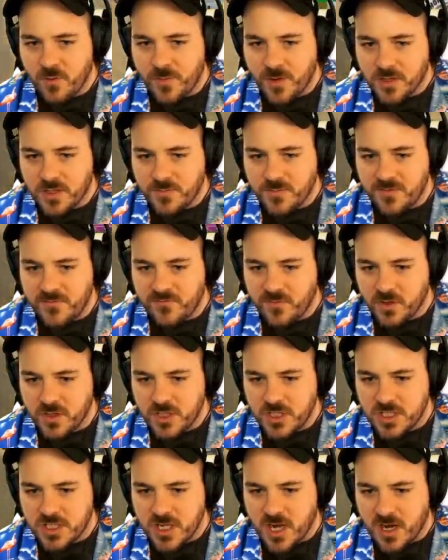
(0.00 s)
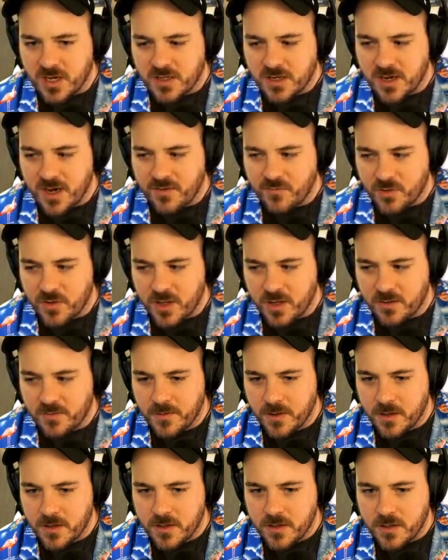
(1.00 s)
We're about to be fully stocked on everything.
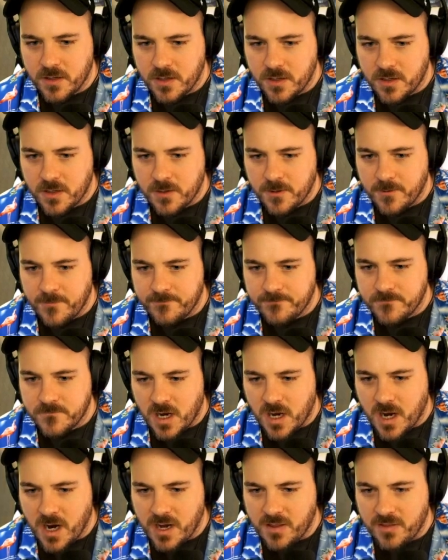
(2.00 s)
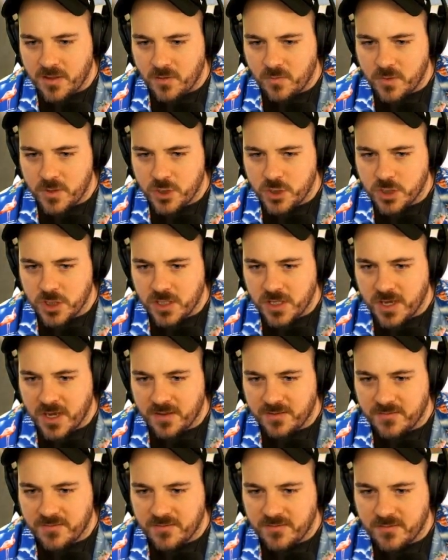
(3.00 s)
I think we should
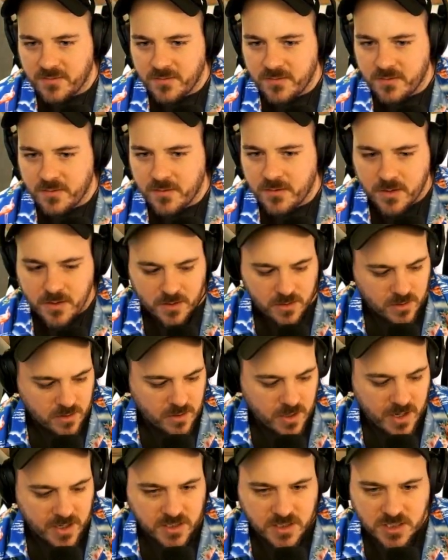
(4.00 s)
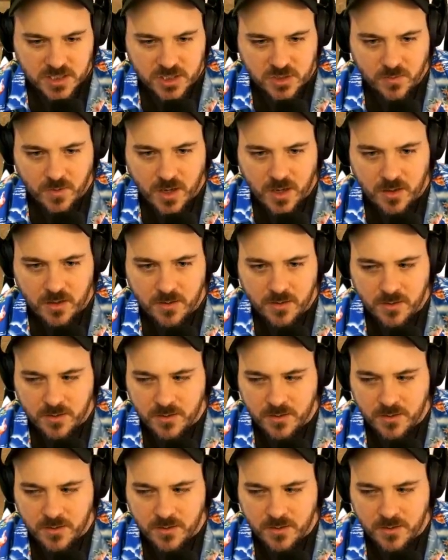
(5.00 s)
get lights as well.